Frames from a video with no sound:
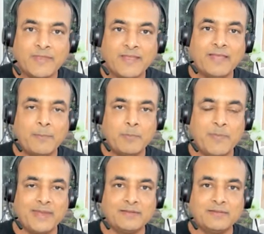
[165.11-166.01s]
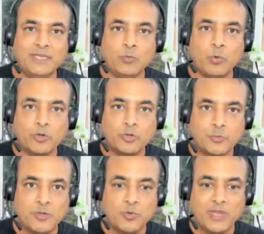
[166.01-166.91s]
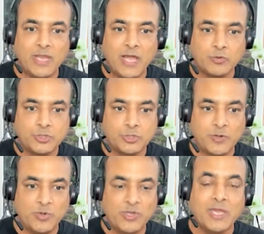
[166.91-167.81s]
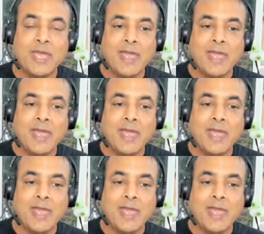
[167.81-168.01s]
things happen behind the scene, what you should be doing and how you should be doing,